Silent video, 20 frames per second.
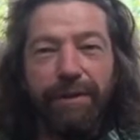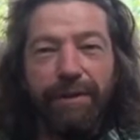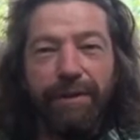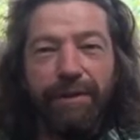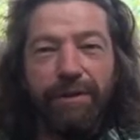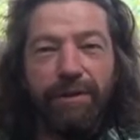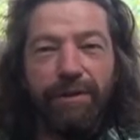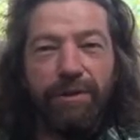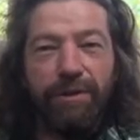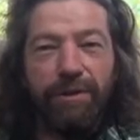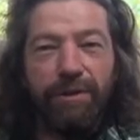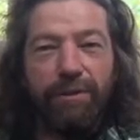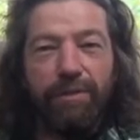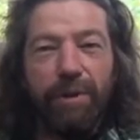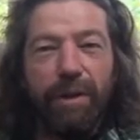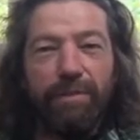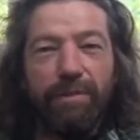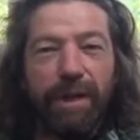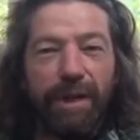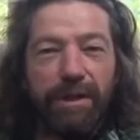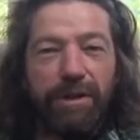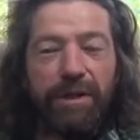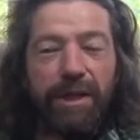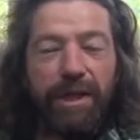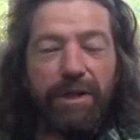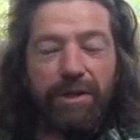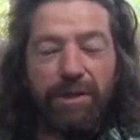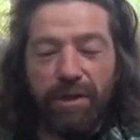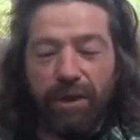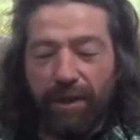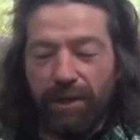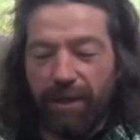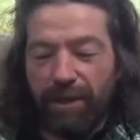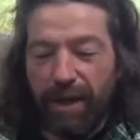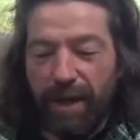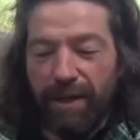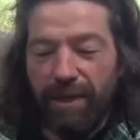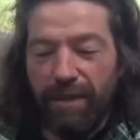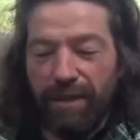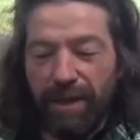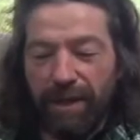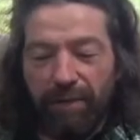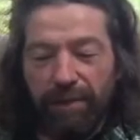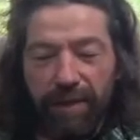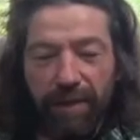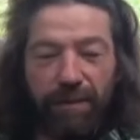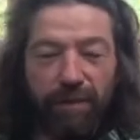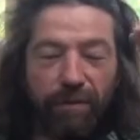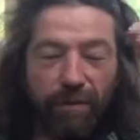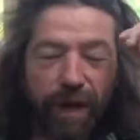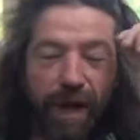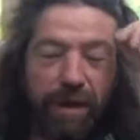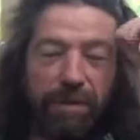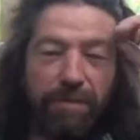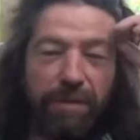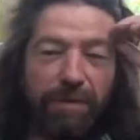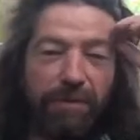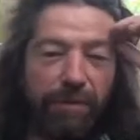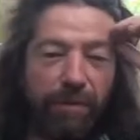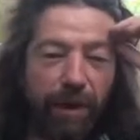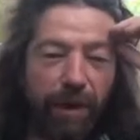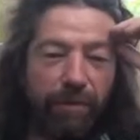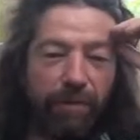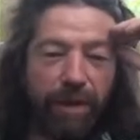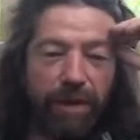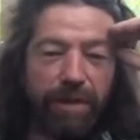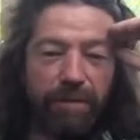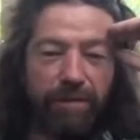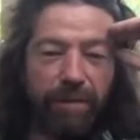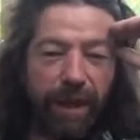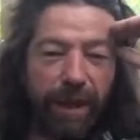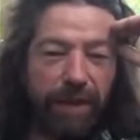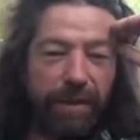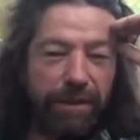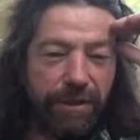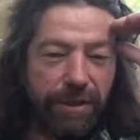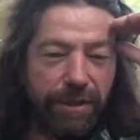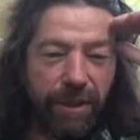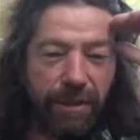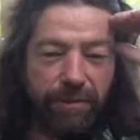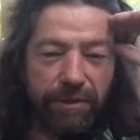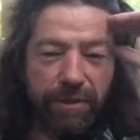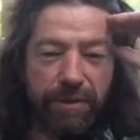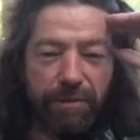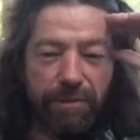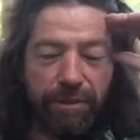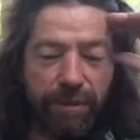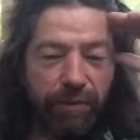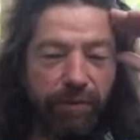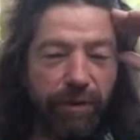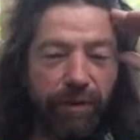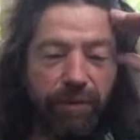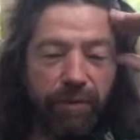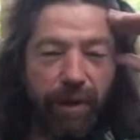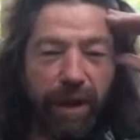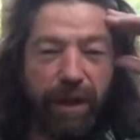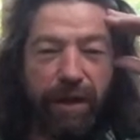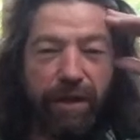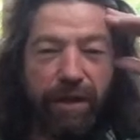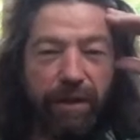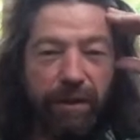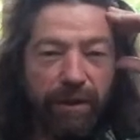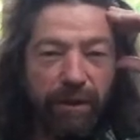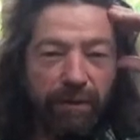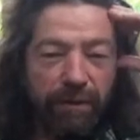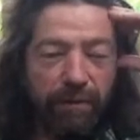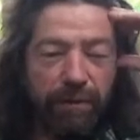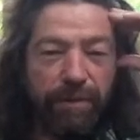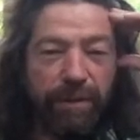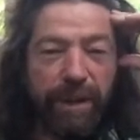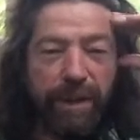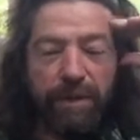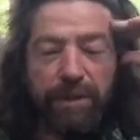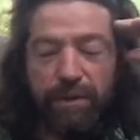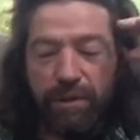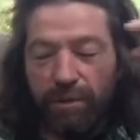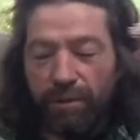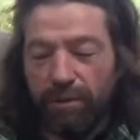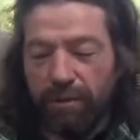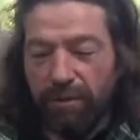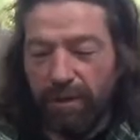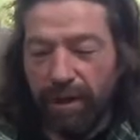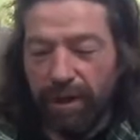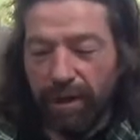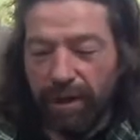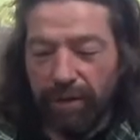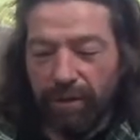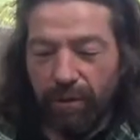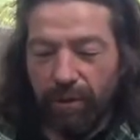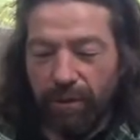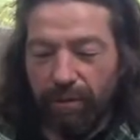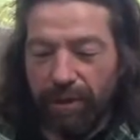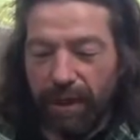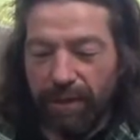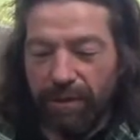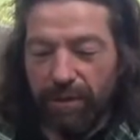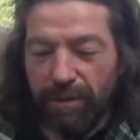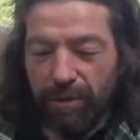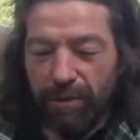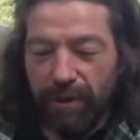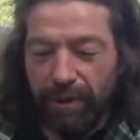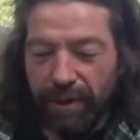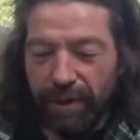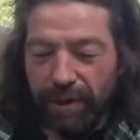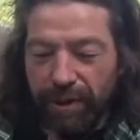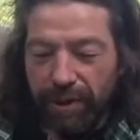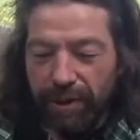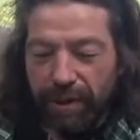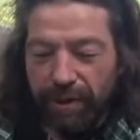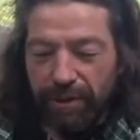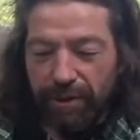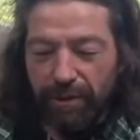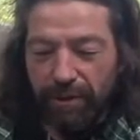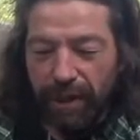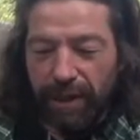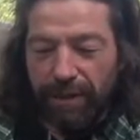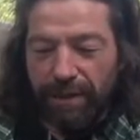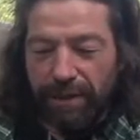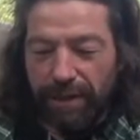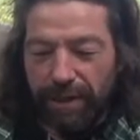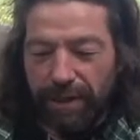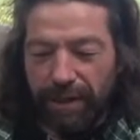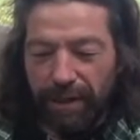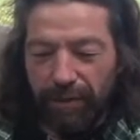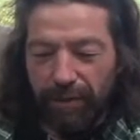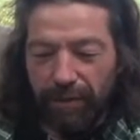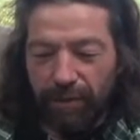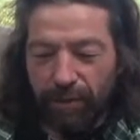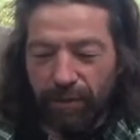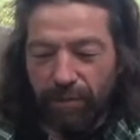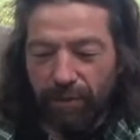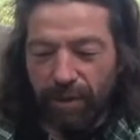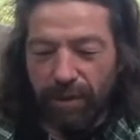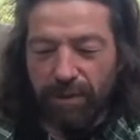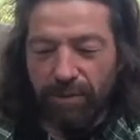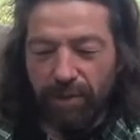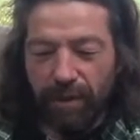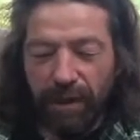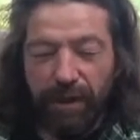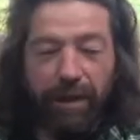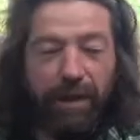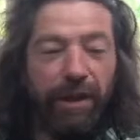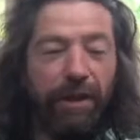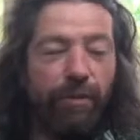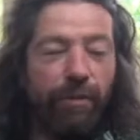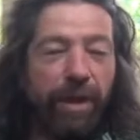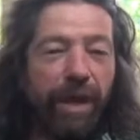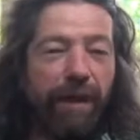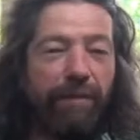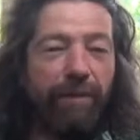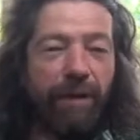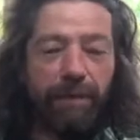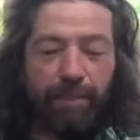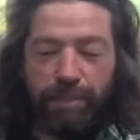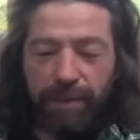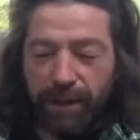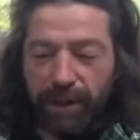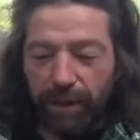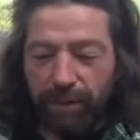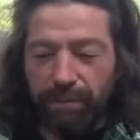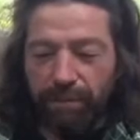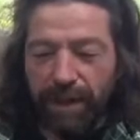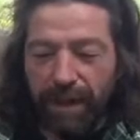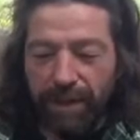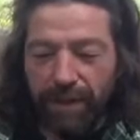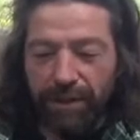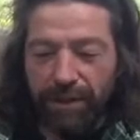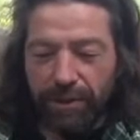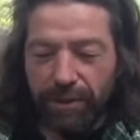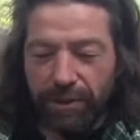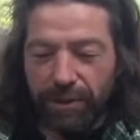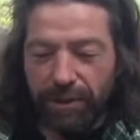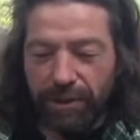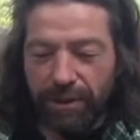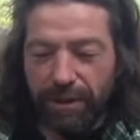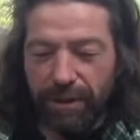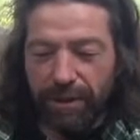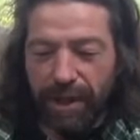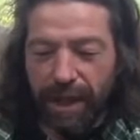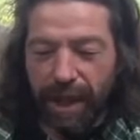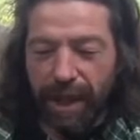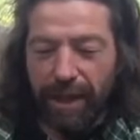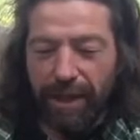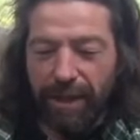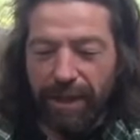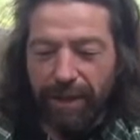to do a meditation on Thanksgiving right before I went to bed. She said it was a perfect way for me to go to bed. So it's great to hear those once in a while. We have our peer ministers today